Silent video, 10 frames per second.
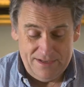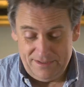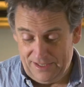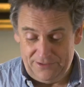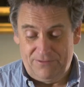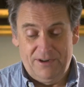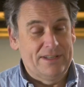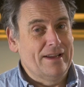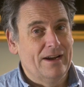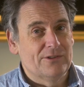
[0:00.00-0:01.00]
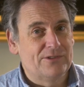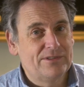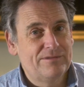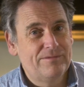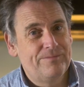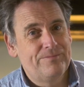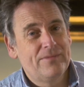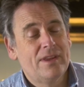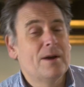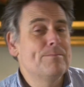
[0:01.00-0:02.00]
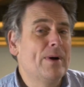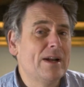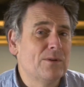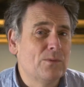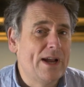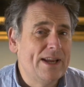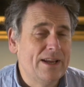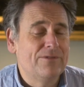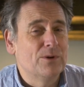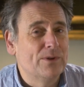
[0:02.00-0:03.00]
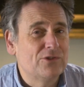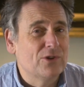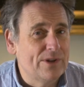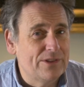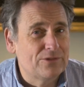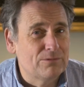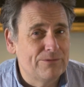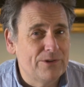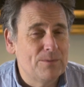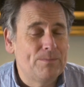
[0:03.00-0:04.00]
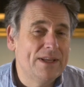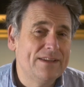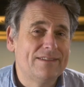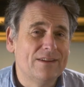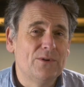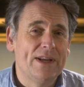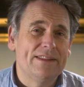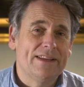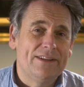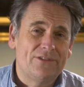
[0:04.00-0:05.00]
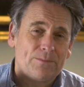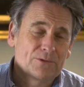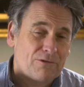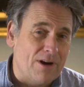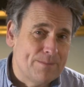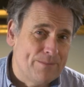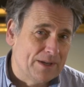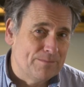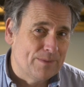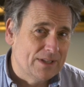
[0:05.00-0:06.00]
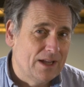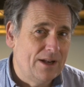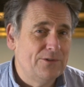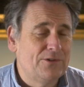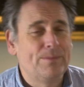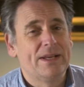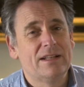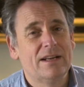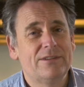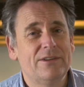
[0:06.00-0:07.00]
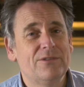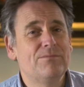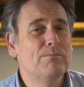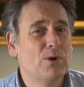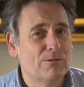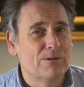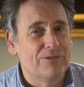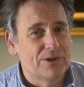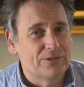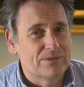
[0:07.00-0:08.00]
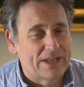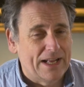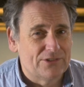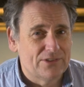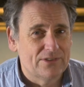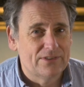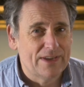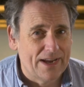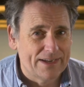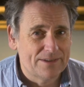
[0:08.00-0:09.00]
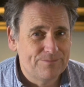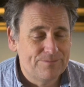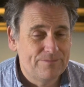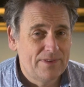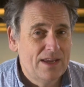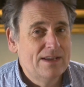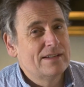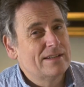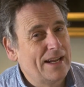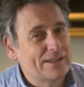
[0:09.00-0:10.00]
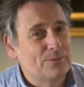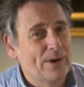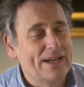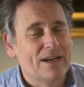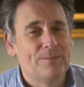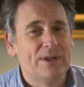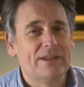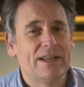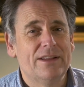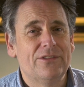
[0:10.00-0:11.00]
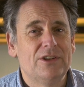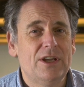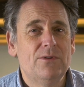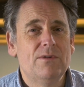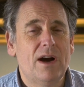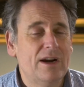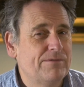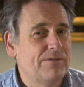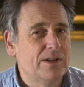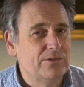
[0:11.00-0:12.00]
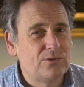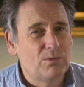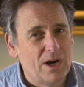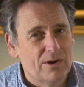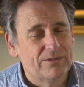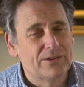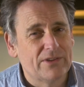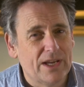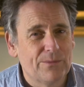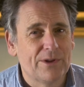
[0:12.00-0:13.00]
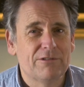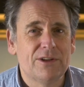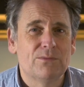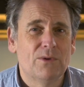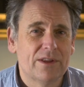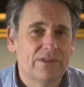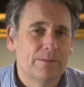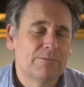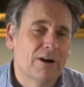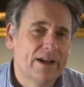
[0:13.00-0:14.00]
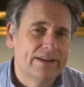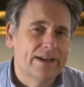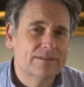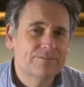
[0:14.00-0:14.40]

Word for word: Let's find out. And by the way, if you enjoy this review, please do hit the subscribe button below to be alerted of more reviews of gadgets and tech. Next week, I'll be looking at the new iPhone 12 and seeing whether it's worth upgrading.